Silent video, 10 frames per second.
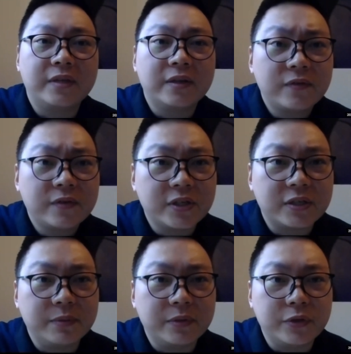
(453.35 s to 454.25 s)
differences
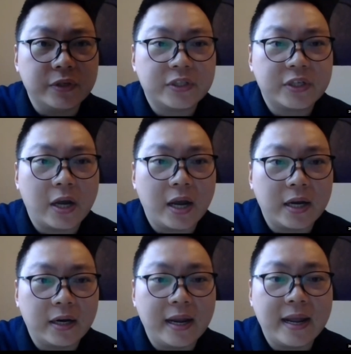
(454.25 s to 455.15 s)
between
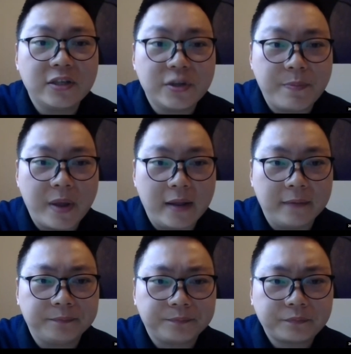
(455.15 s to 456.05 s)
China and Japan